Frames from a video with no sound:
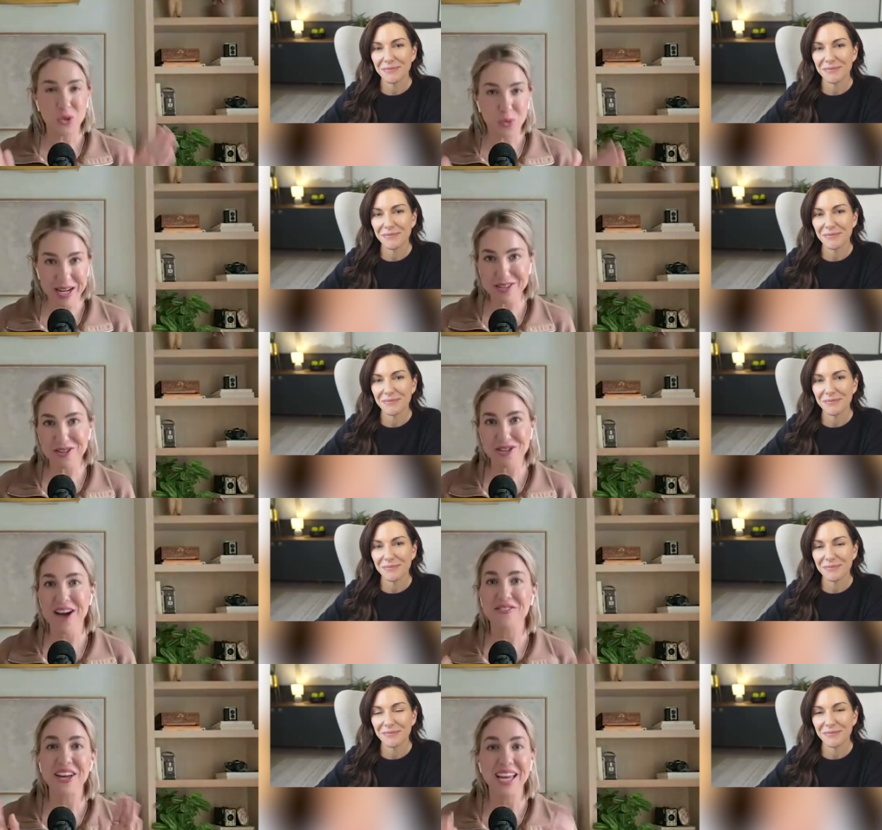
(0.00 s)
Speaker 1: 20 extra
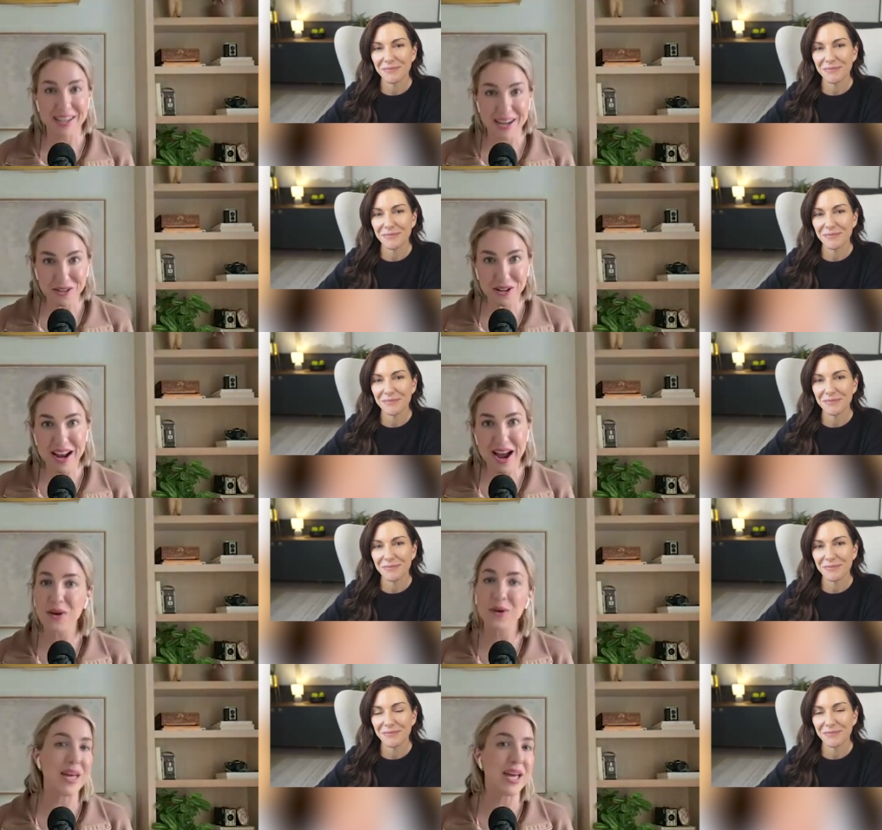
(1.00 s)
traffic in under an
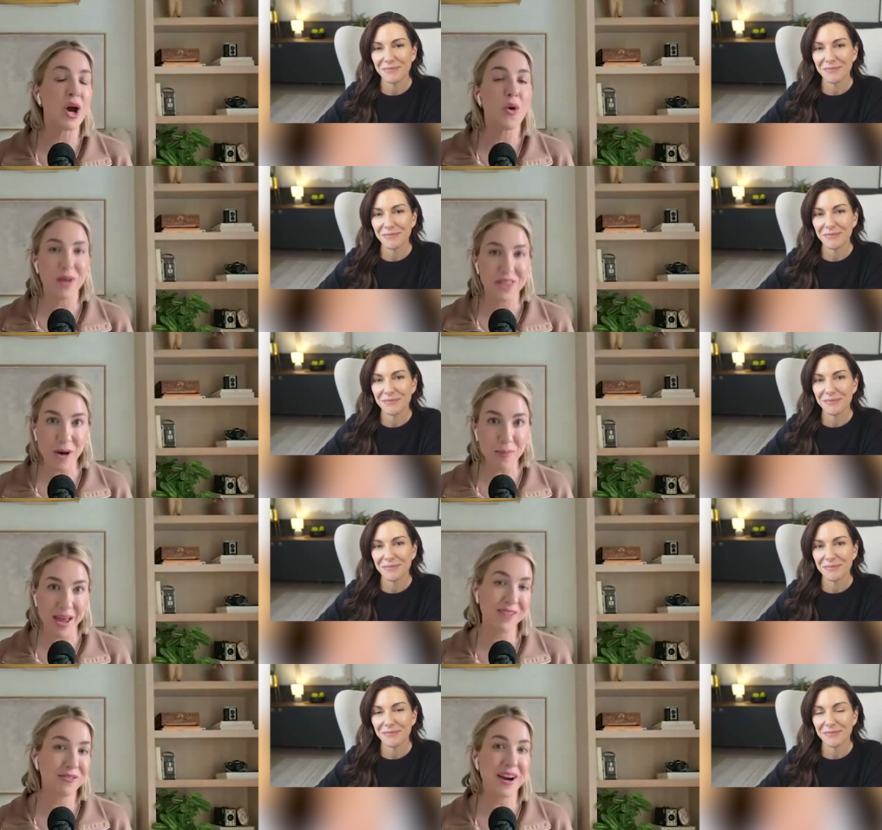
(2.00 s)
hour a week without
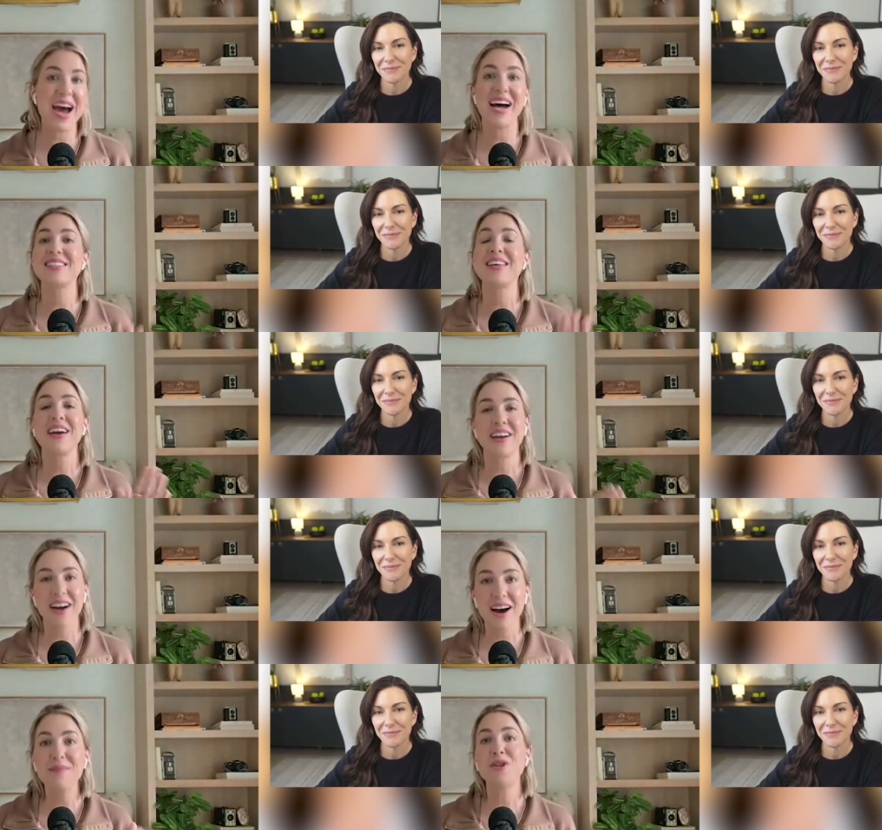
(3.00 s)
paying for ads.
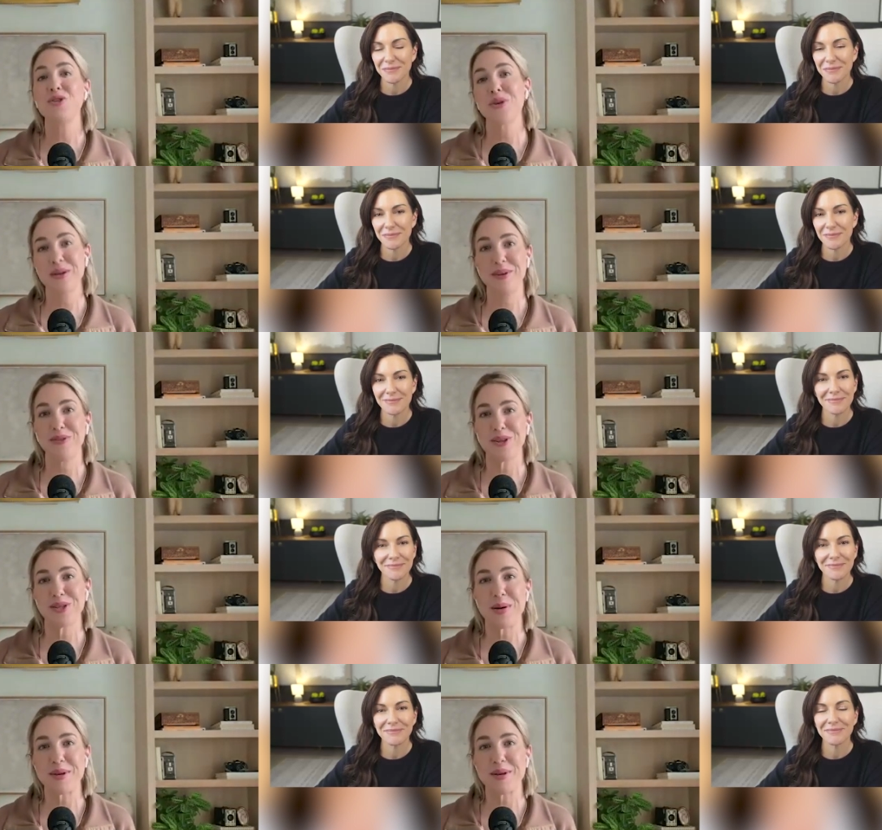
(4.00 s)
Come join me for
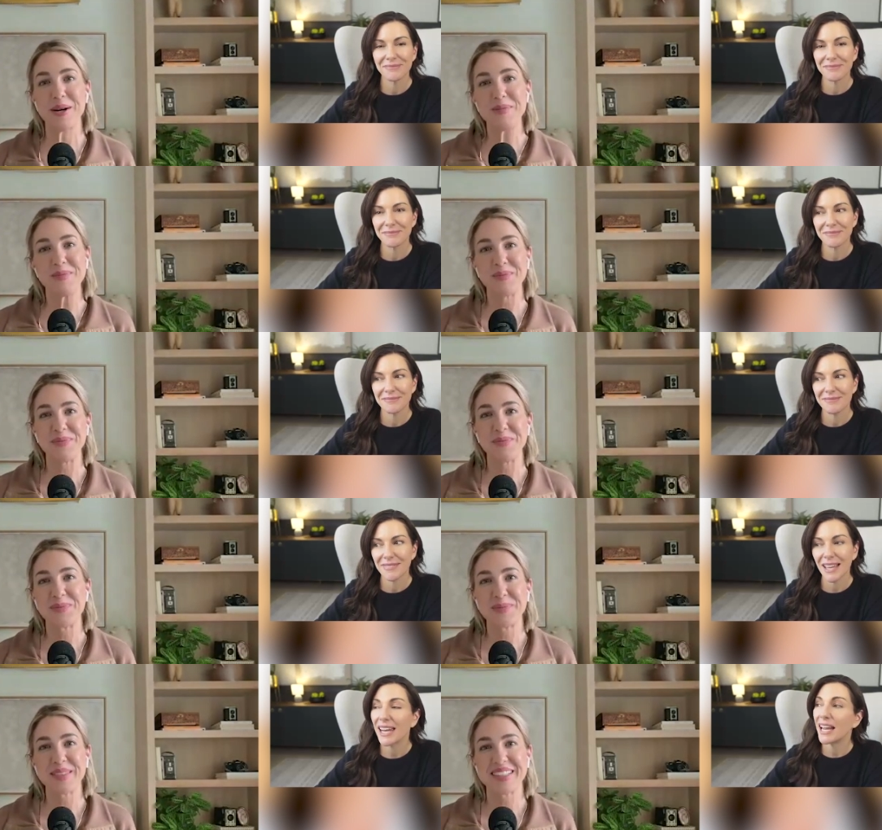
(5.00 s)
this webinar.
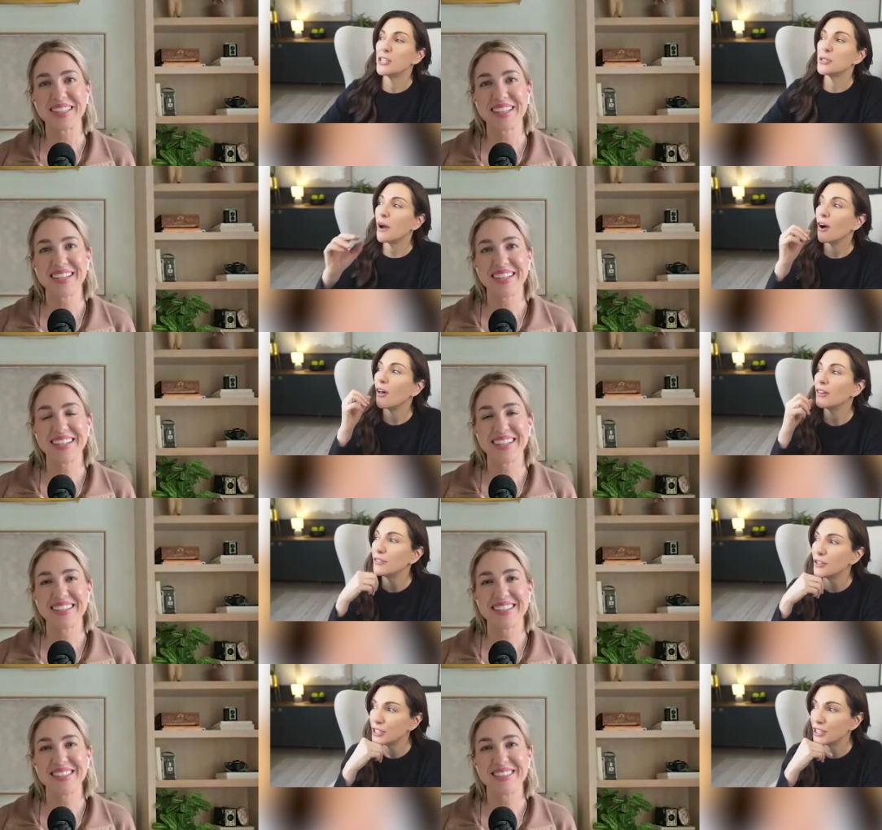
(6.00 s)
Speaker 2: And I just want all of
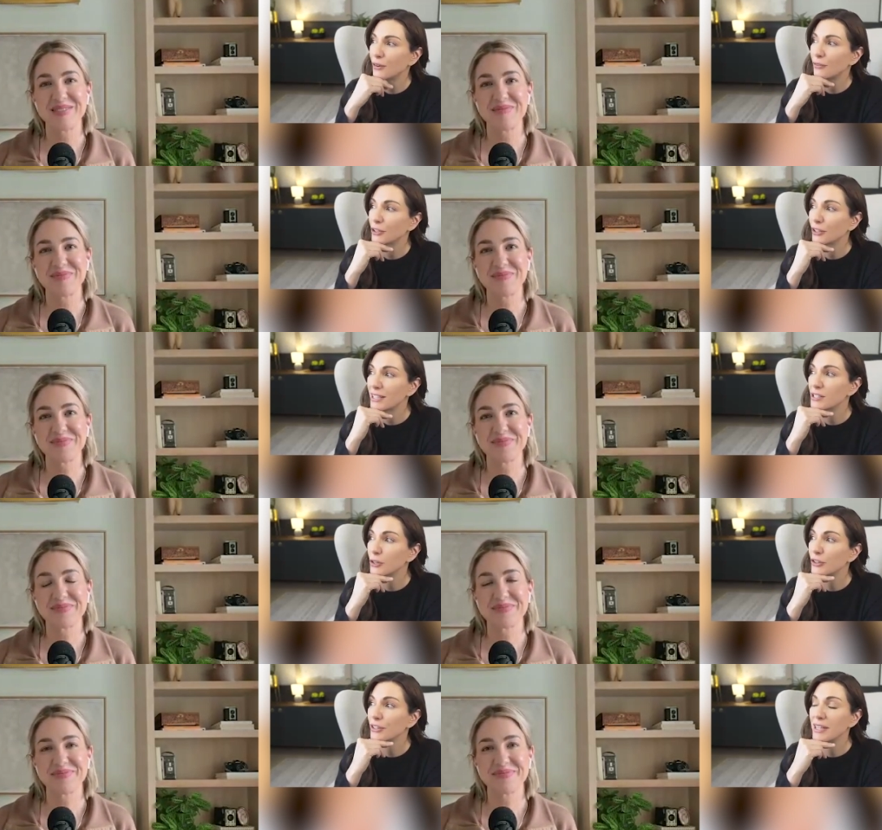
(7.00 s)
you to know if you're looking to
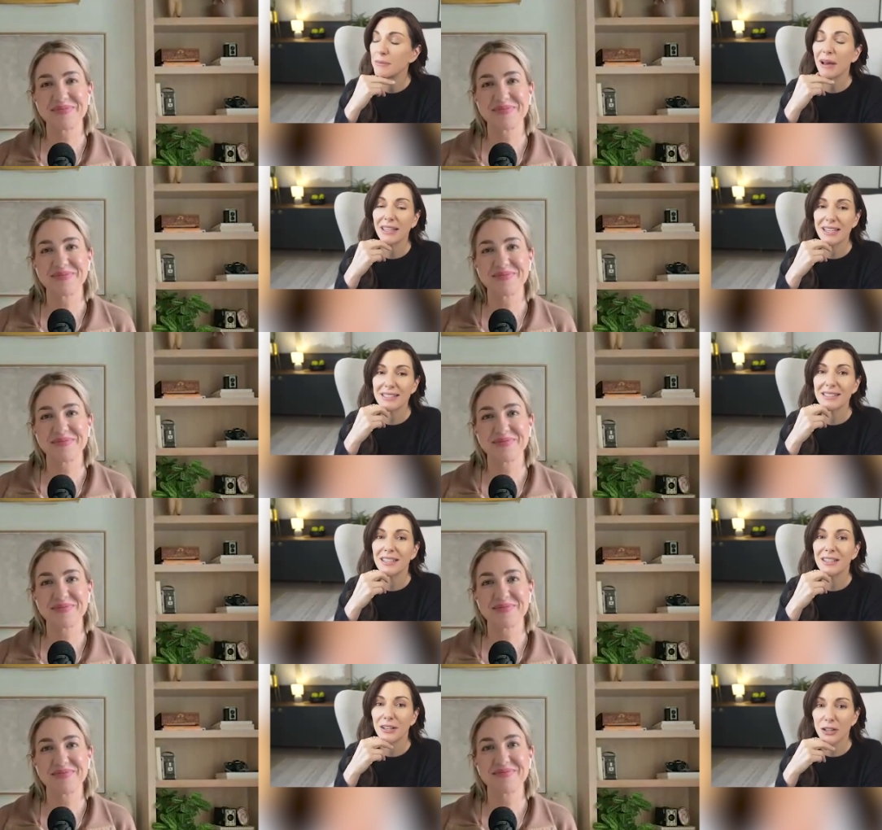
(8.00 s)
grow your email list,
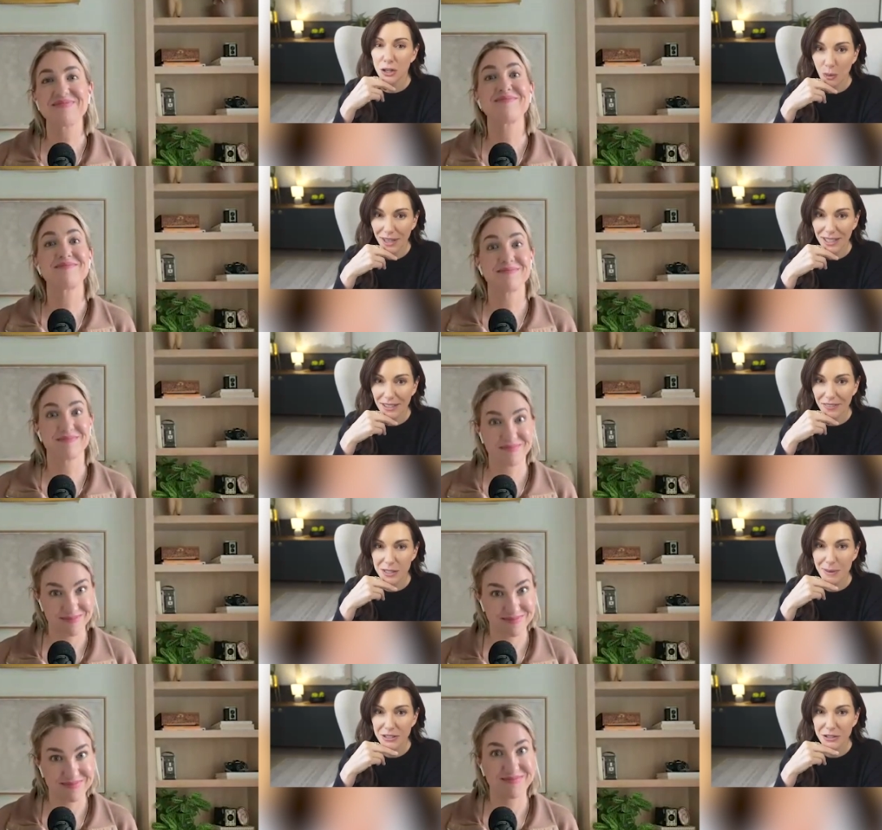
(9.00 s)
you want to get on
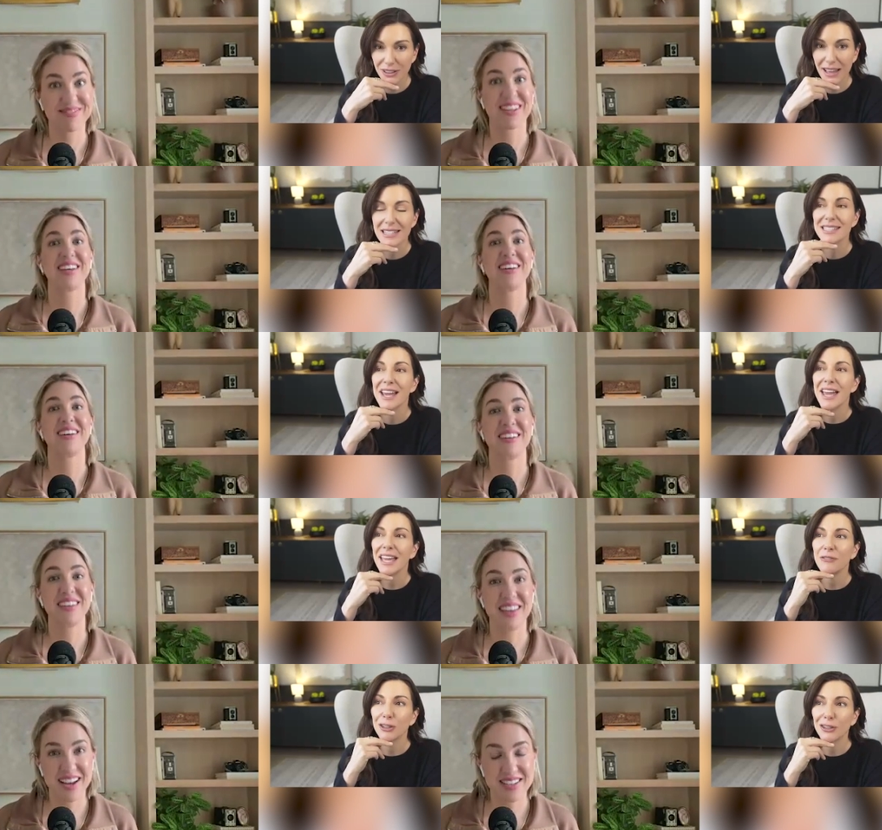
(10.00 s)
this masterclass.
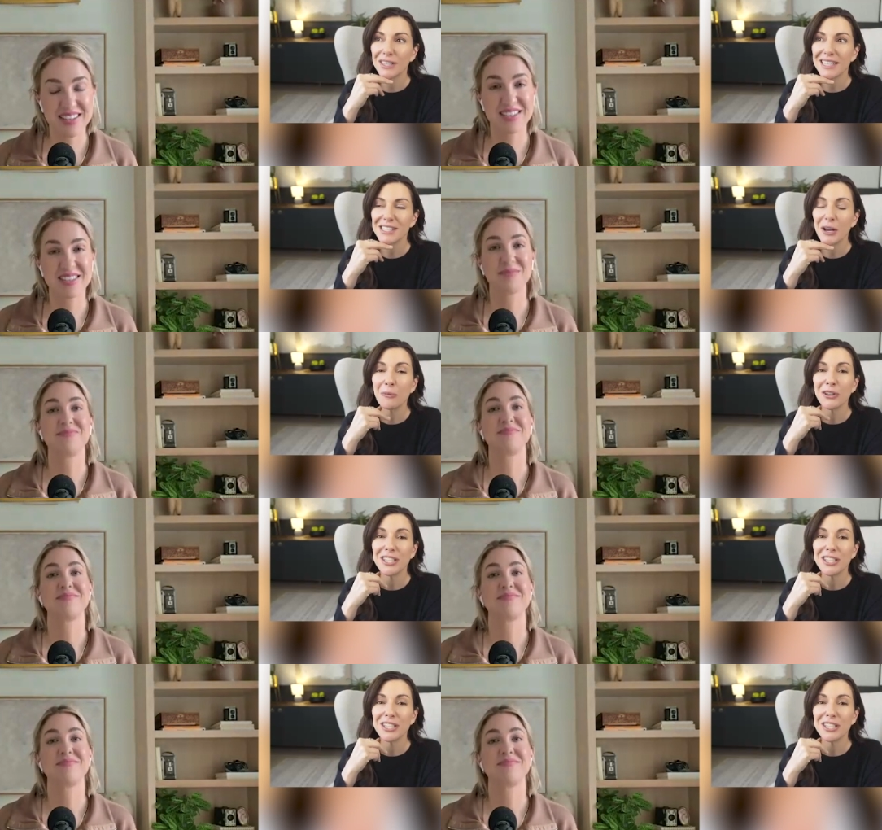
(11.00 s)
If you're yes. looking to sell more